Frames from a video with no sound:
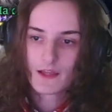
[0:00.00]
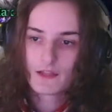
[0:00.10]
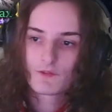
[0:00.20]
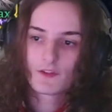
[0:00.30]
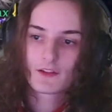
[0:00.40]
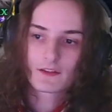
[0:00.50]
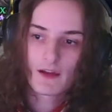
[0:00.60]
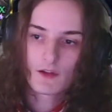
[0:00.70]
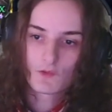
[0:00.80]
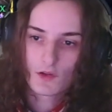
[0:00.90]
inflicts
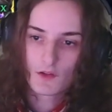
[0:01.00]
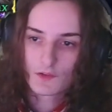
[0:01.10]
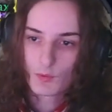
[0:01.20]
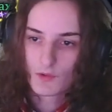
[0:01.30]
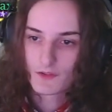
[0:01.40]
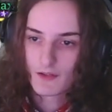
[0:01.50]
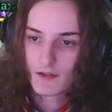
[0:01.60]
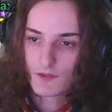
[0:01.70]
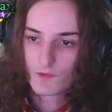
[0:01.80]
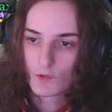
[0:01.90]
Eye of Curse upon the
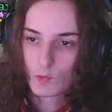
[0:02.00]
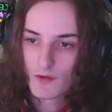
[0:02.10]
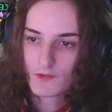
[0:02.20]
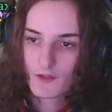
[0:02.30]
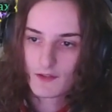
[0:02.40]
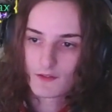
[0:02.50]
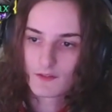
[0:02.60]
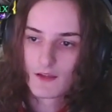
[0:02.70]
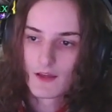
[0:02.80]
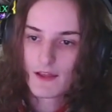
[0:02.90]
target for 12 seconds,